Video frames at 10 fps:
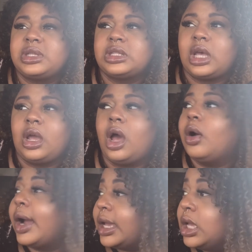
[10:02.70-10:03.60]
I saying? Oh,
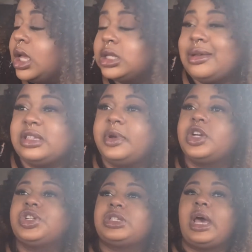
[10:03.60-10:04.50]
okay. So my spirit
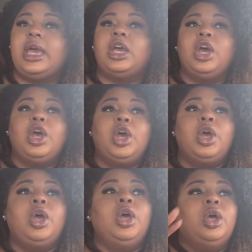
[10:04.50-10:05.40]
is just like,
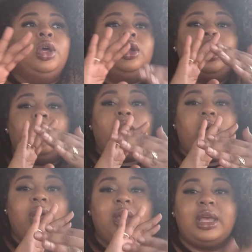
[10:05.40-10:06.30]
you know,
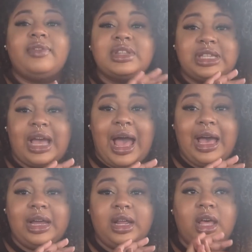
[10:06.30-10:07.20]
give it to
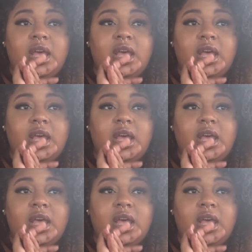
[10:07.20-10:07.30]
God.